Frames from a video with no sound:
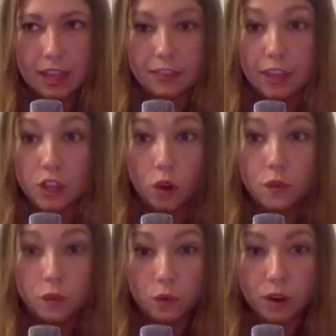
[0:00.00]
they go
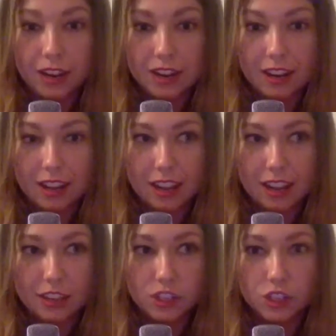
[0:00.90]
for it,
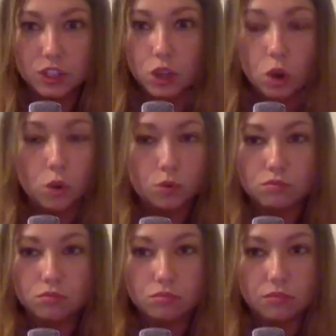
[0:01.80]
and they just don't
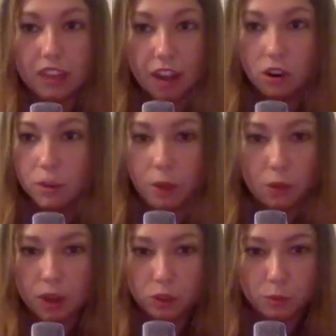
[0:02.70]
care about
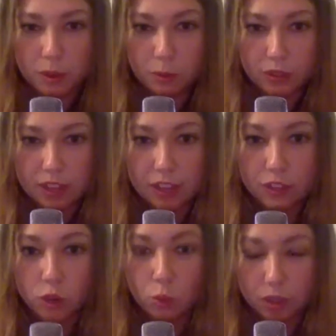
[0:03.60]
what other people think, and
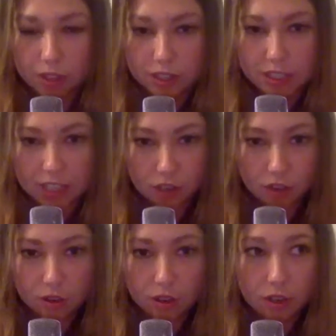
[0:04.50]
they're willing to
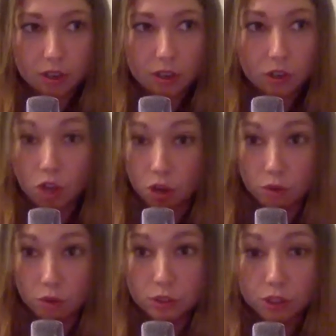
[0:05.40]
hear
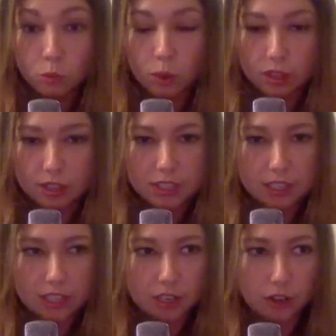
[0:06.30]
no's, they're willing to
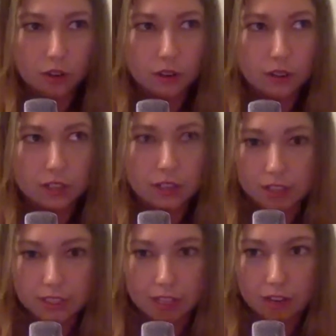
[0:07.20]
hear the
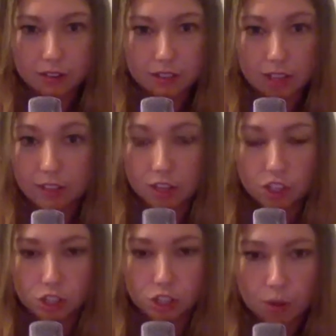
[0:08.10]
naysayers, and they
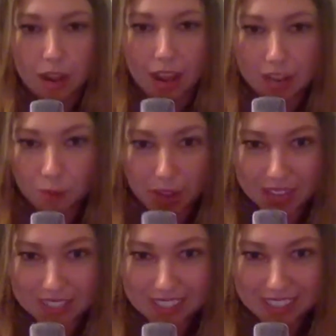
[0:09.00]
just do it
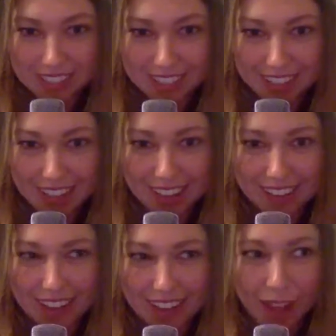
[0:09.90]
anyways.
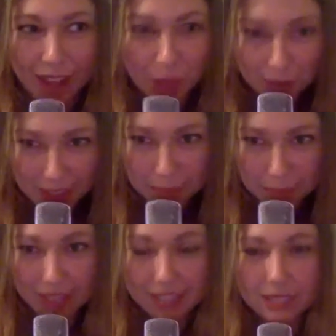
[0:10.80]
And I love that
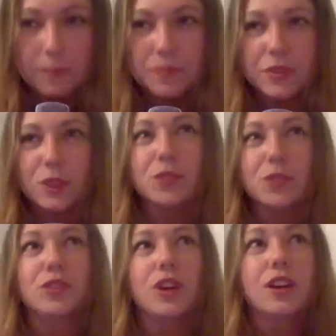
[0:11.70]
because for
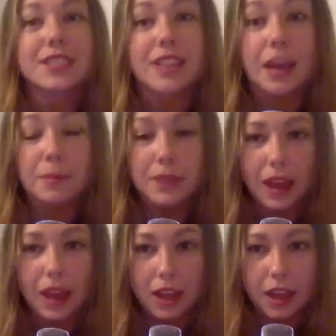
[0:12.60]
the longest time, and
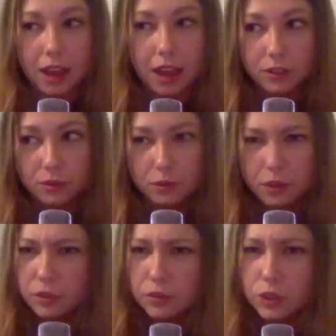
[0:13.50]
I don't
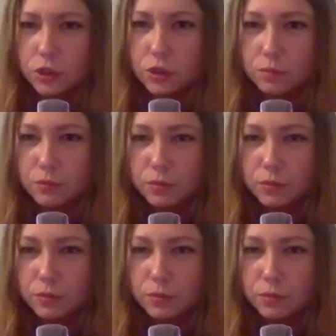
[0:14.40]
you're